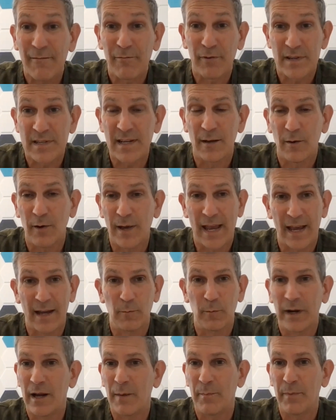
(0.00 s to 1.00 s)
Every single
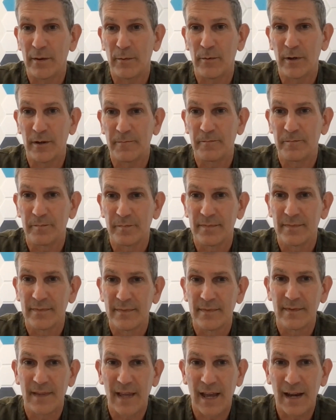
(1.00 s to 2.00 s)
hand went up in the room.
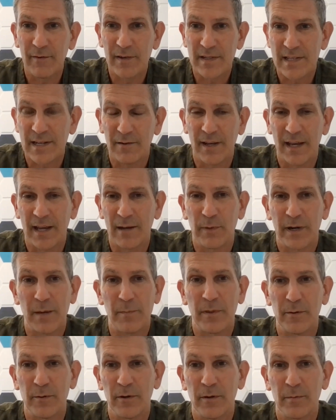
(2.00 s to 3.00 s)
Every single hand
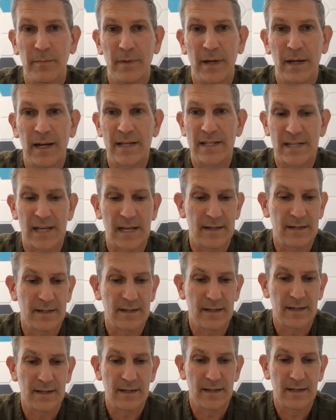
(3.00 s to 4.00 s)
went up in the room. And I said,
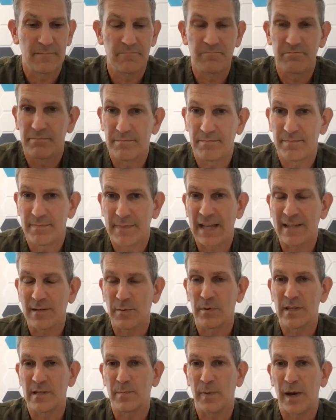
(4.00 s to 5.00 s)

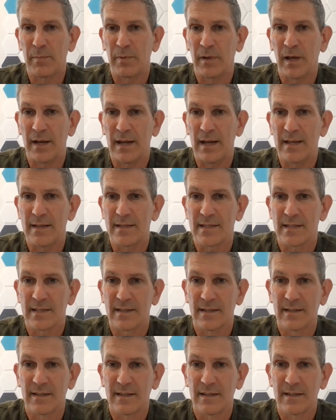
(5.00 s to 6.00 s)
that's where this pipeline
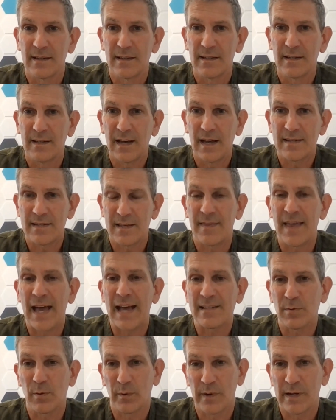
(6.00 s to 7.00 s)
ends. I said,
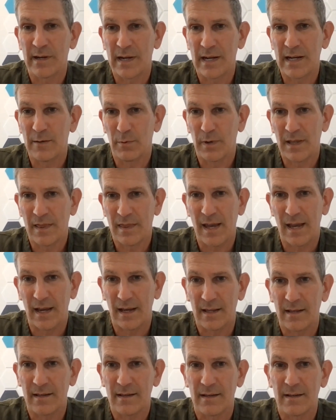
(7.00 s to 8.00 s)
that's what we need to
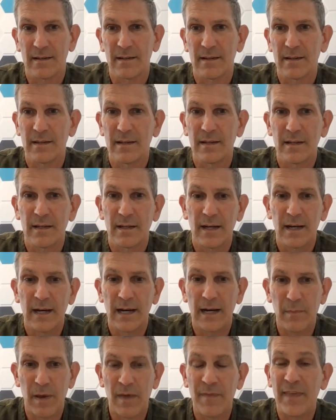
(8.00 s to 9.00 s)
rethink.
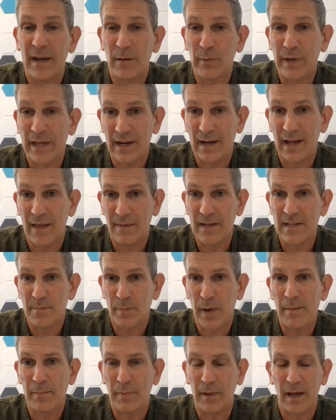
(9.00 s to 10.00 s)
And then we can end
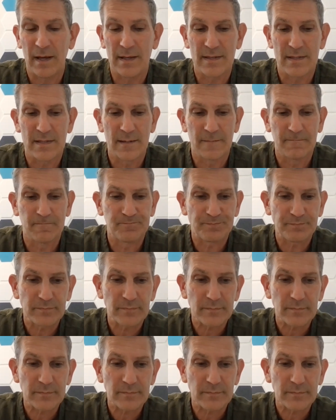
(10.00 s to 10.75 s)
these pipelines